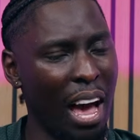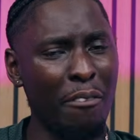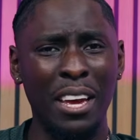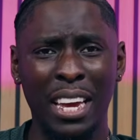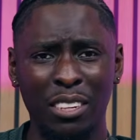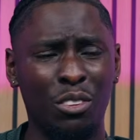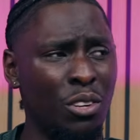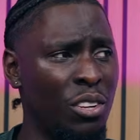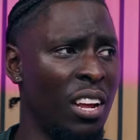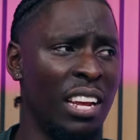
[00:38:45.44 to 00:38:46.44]
I think it is
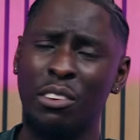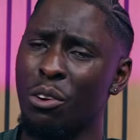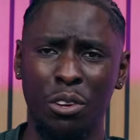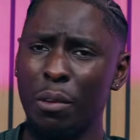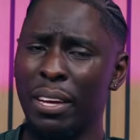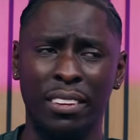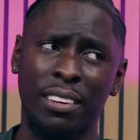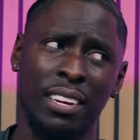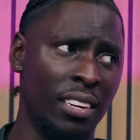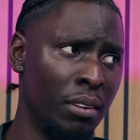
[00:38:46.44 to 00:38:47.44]
good. It's not good to be a
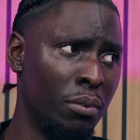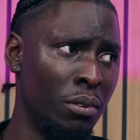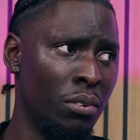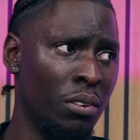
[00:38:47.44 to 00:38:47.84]
sex addict, bro.